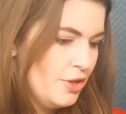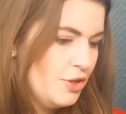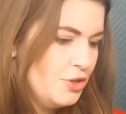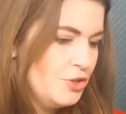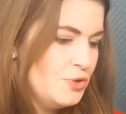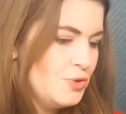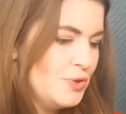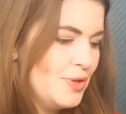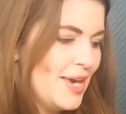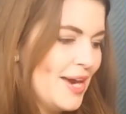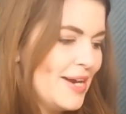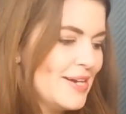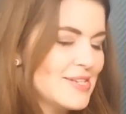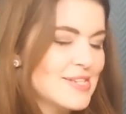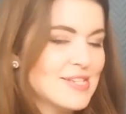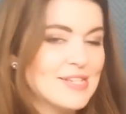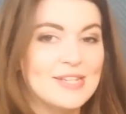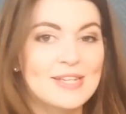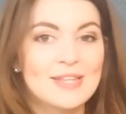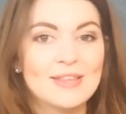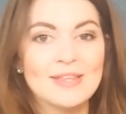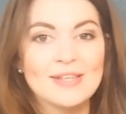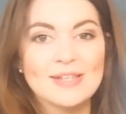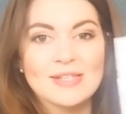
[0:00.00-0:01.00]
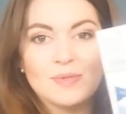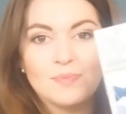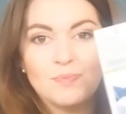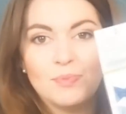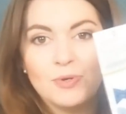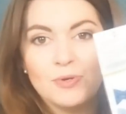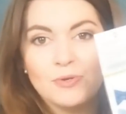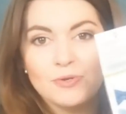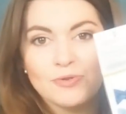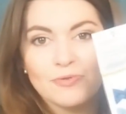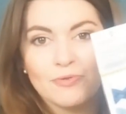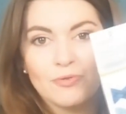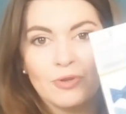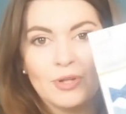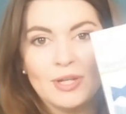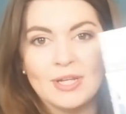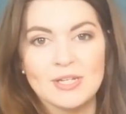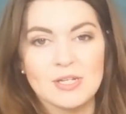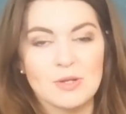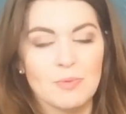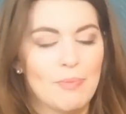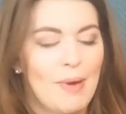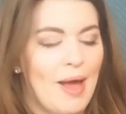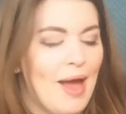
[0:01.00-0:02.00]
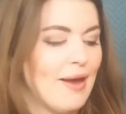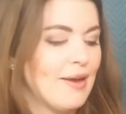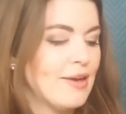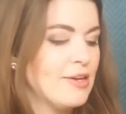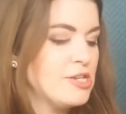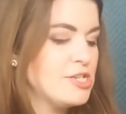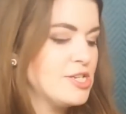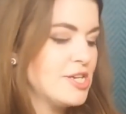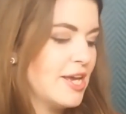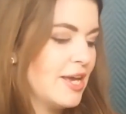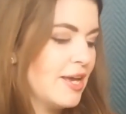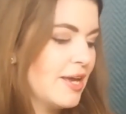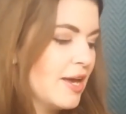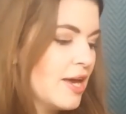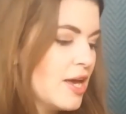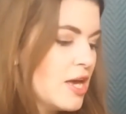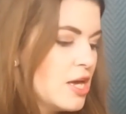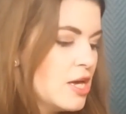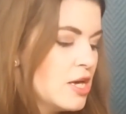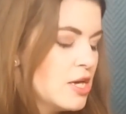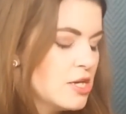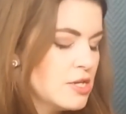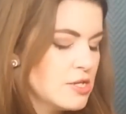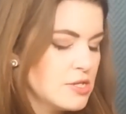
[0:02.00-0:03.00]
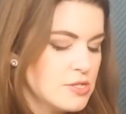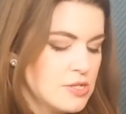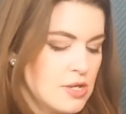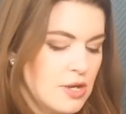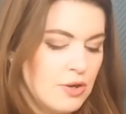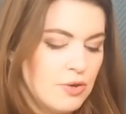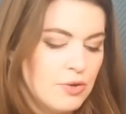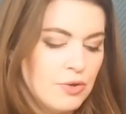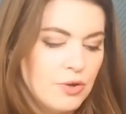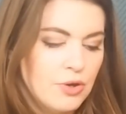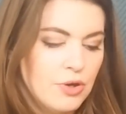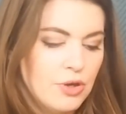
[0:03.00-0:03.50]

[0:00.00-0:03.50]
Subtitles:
it in this beautiful little packaging. So